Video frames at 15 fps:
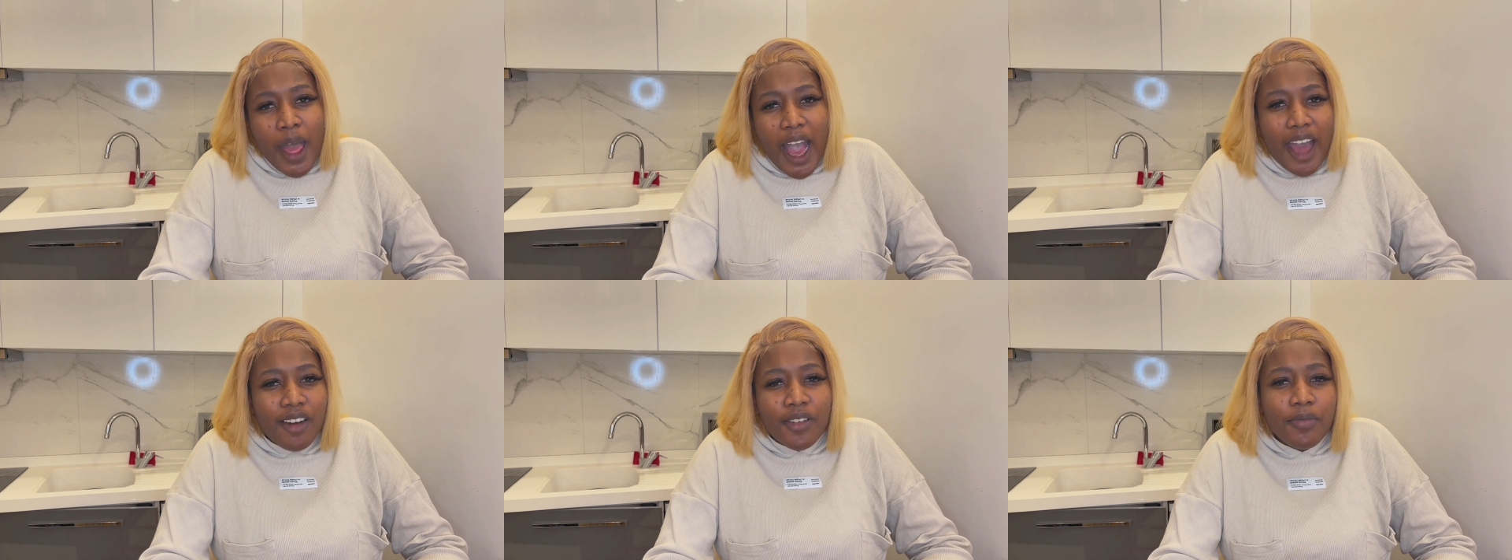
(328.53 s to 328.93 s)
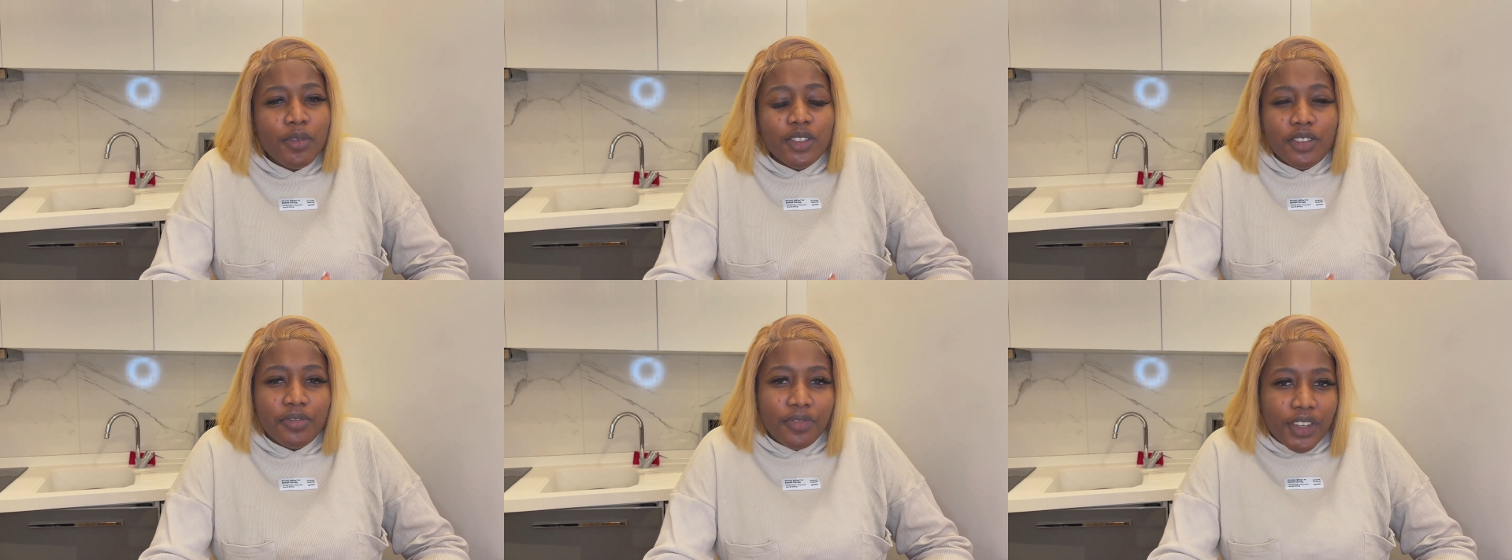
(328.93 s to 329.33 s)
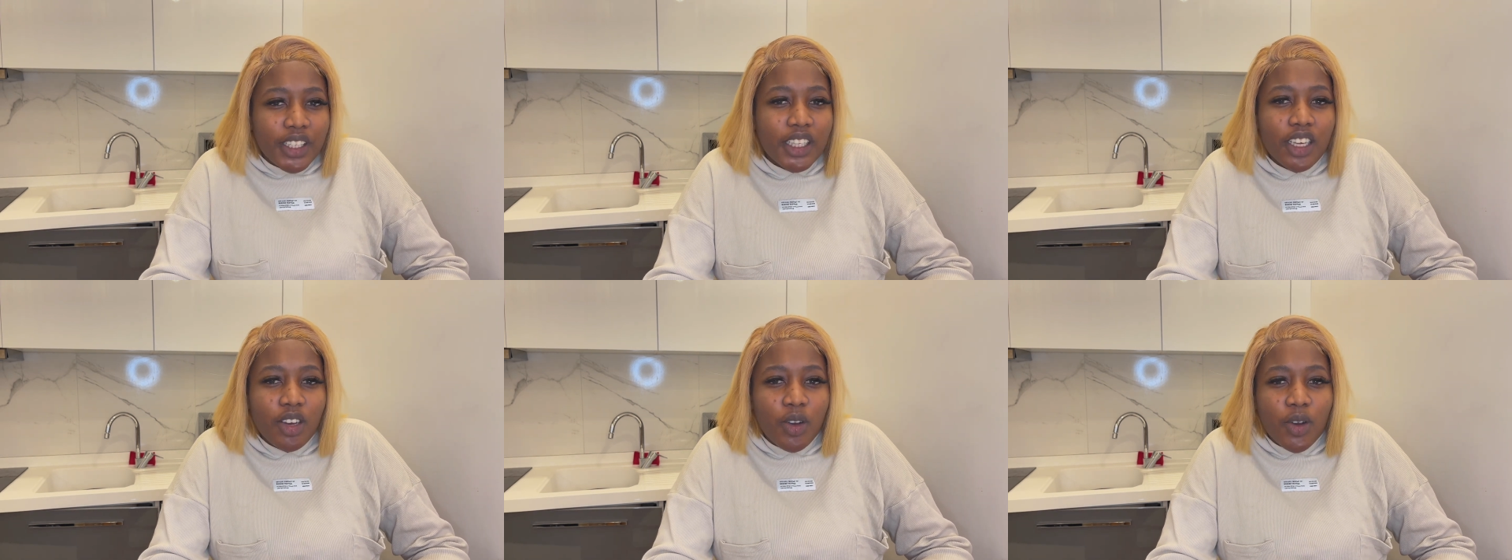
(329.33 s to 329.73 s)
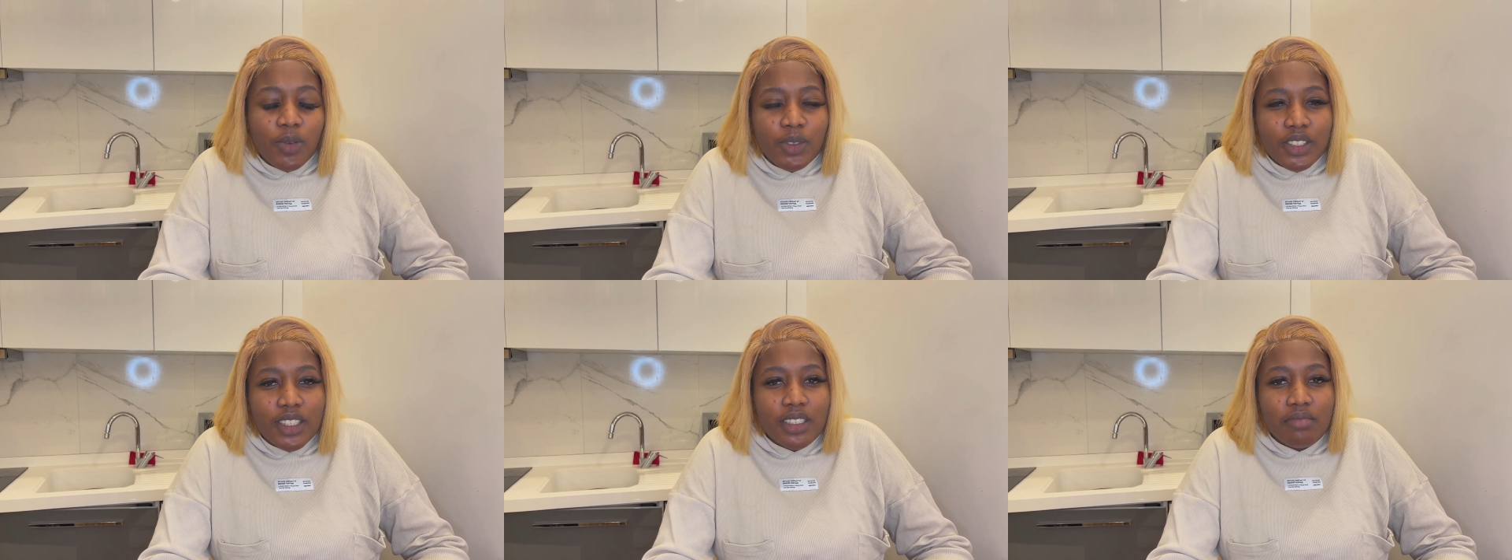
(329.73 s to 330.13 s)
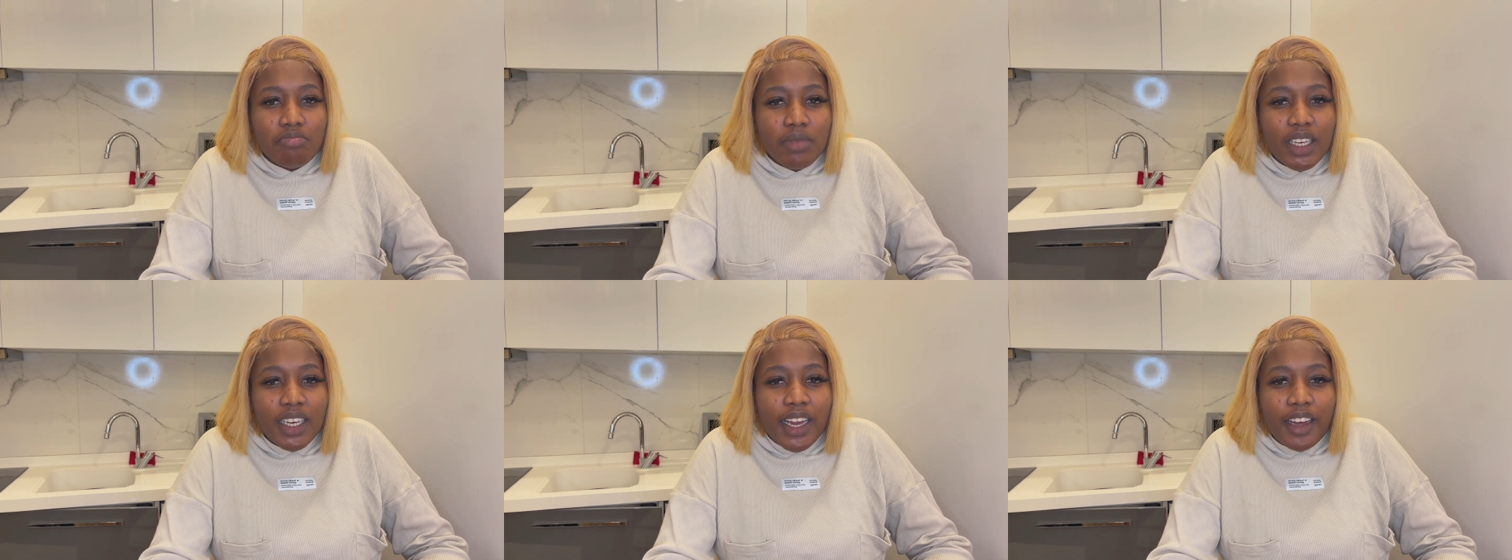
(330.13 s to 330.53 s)
I don't know if it was a feeling or was just
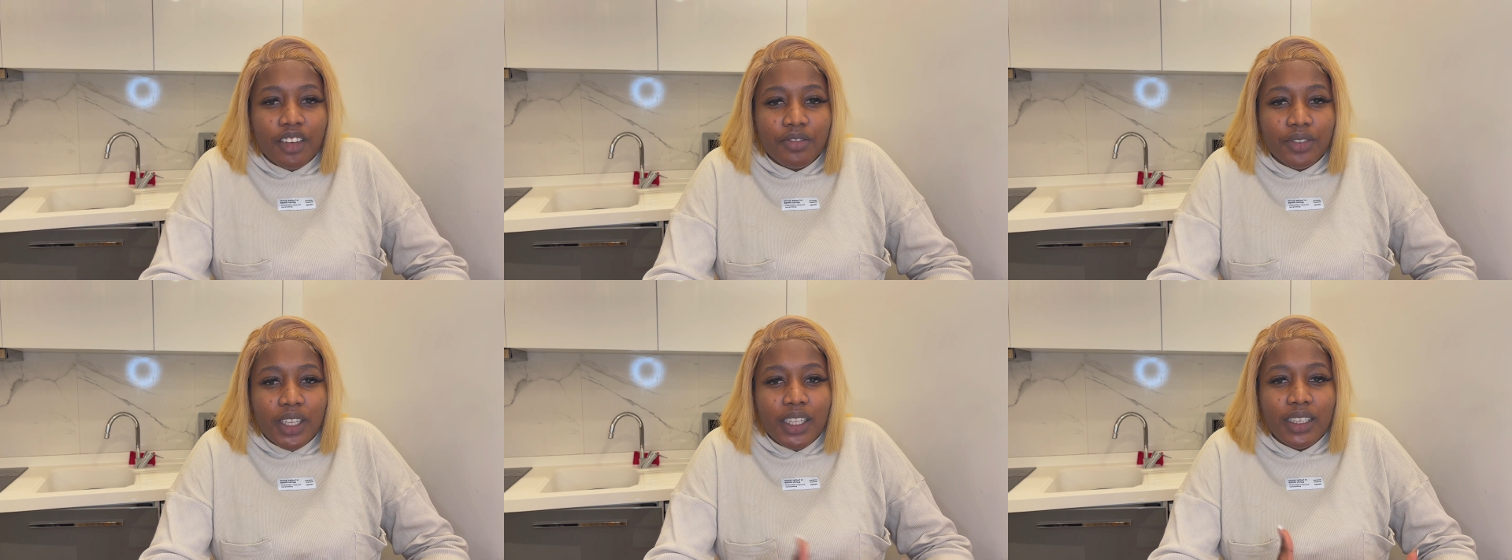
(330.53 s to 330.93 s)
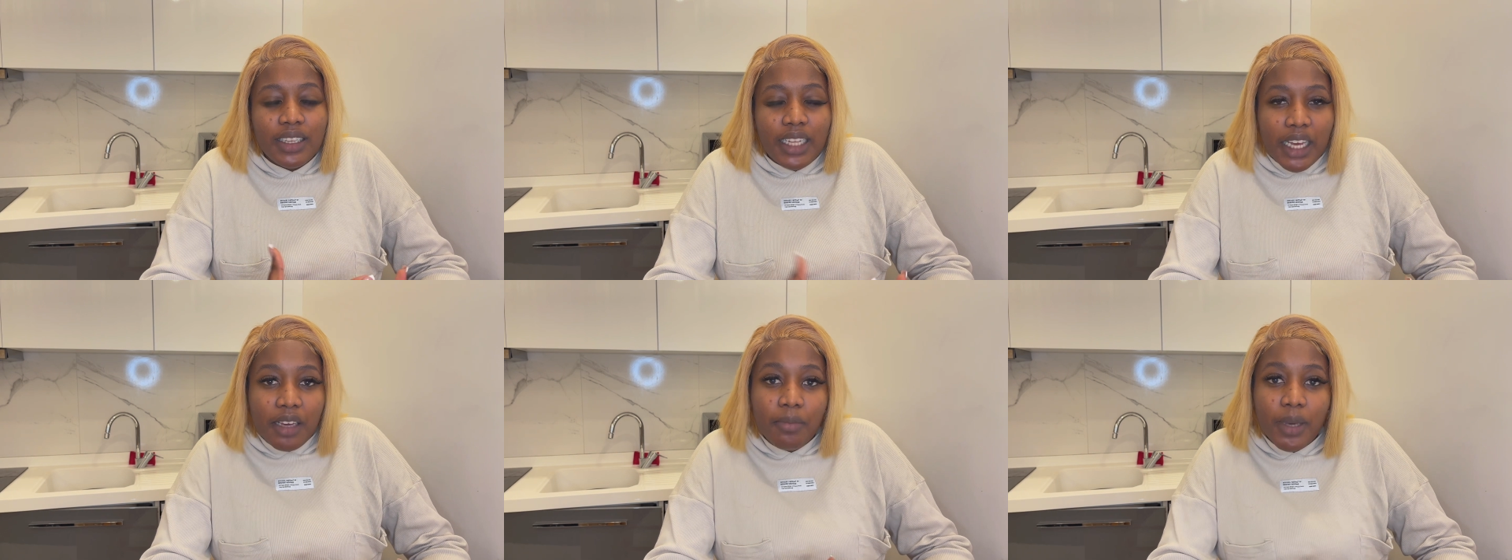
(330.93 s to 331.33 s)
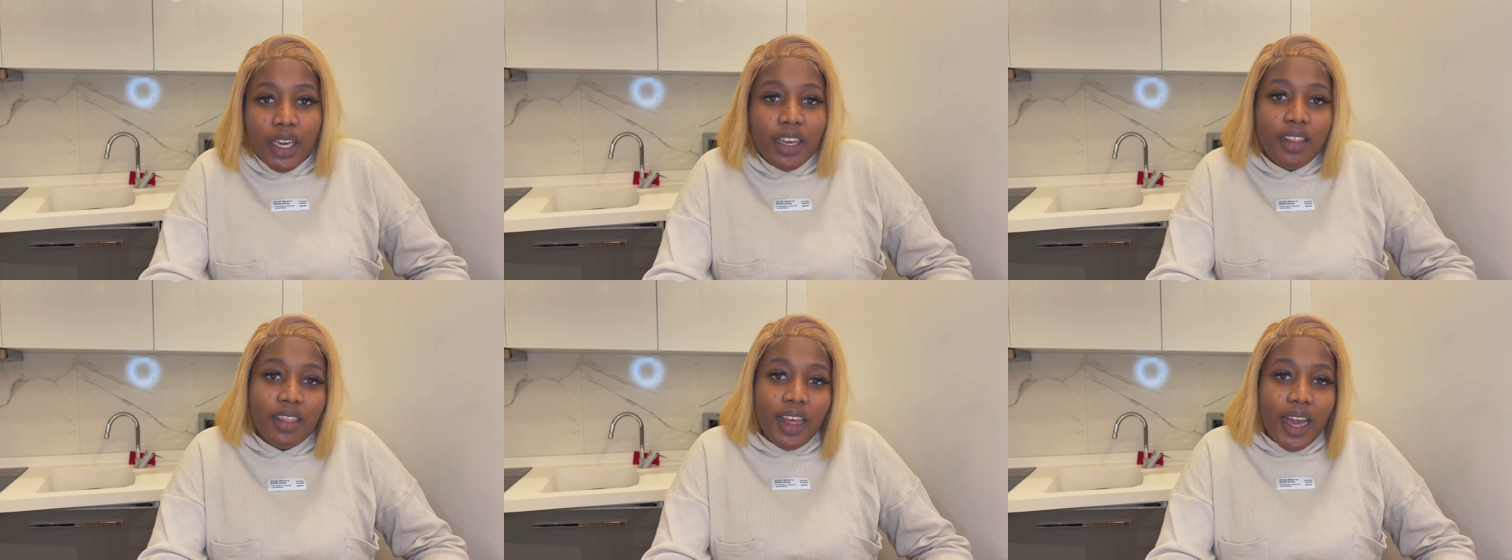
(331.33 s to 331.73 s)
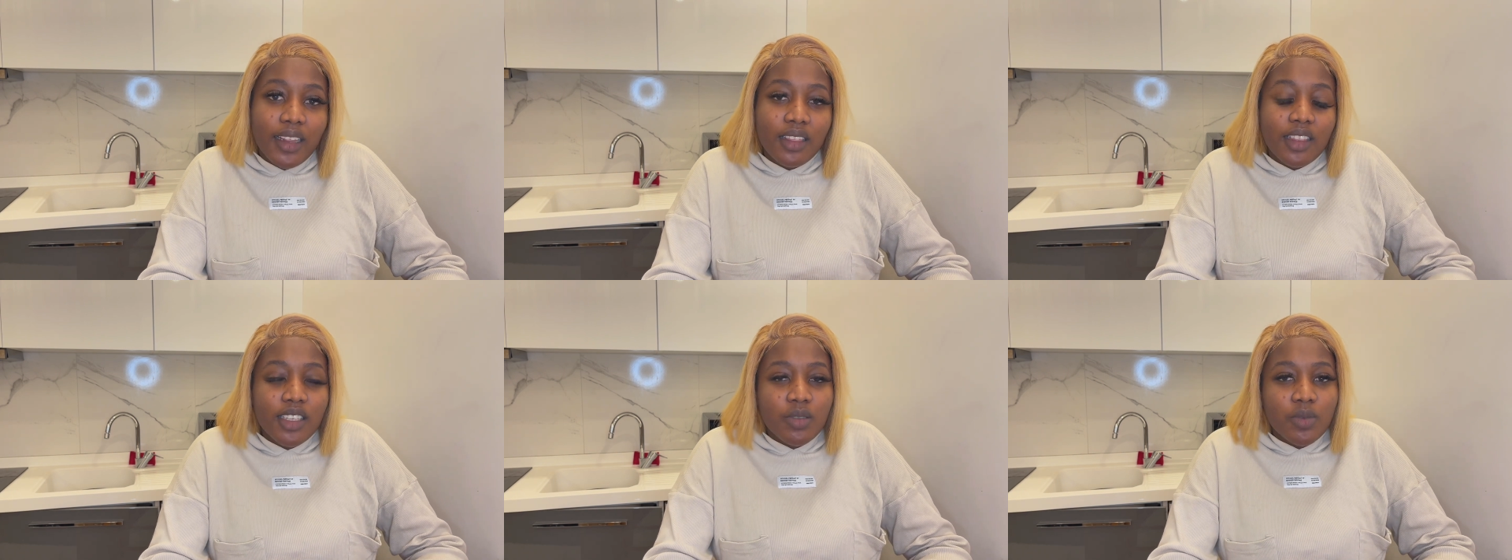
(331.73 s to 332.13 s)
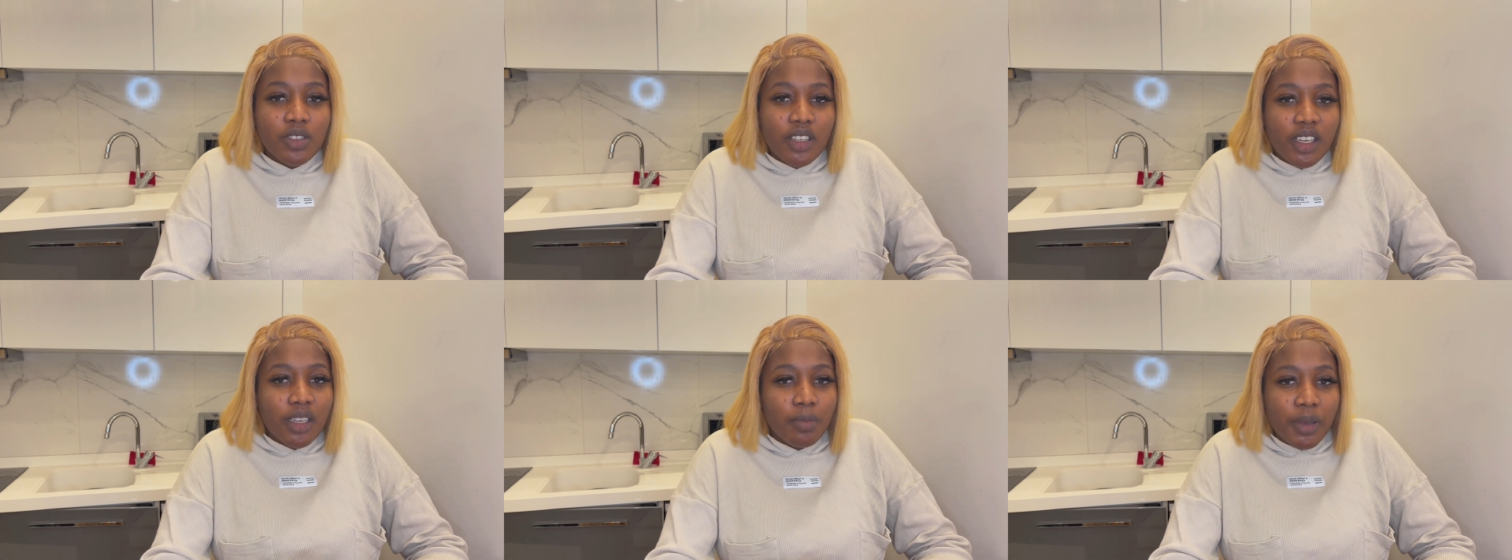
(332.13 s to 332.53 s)
me kind of claiming that this was going